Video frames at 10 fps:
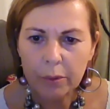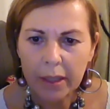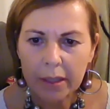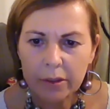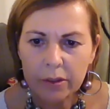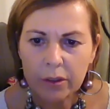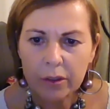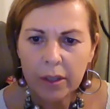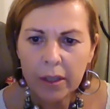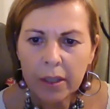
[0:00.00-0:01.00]
with
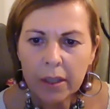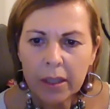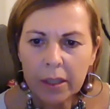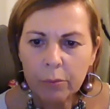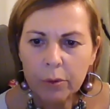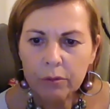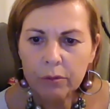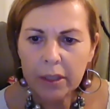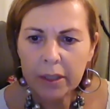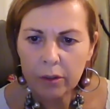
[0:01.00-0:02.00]
cancer it was
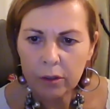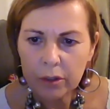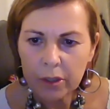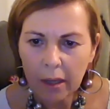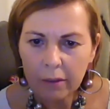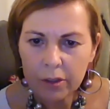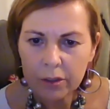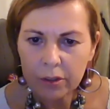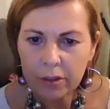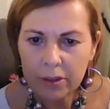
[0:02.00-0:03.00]
really good after
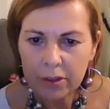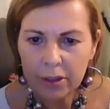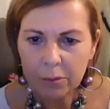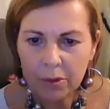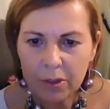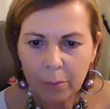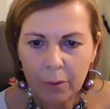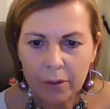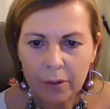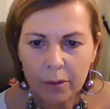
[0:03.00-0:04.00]
to discuss with
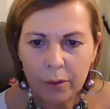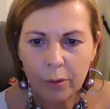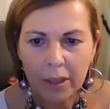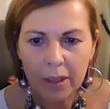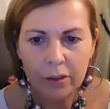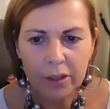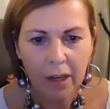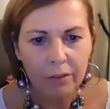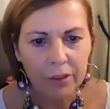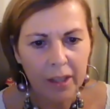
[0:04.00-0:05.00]
someone who had looked
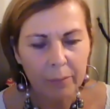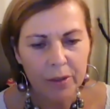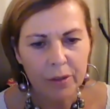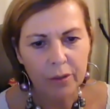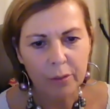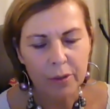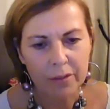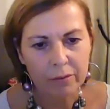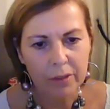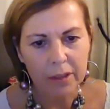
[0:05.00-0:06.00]
after them so there
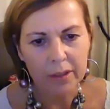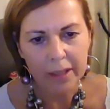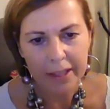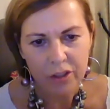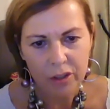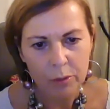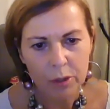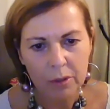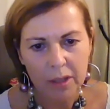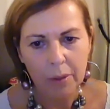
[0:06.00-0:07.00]
was a real connection
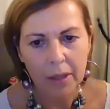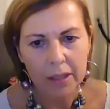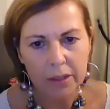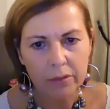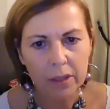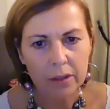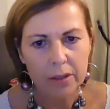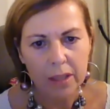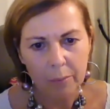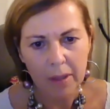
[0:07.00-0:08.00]
between the palliative care
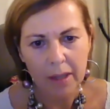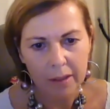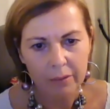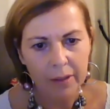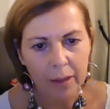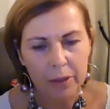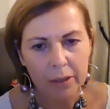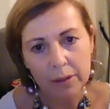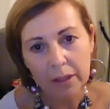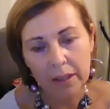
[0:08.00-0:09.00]
team and the
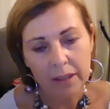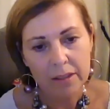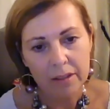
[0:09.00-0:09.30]
family and that, that's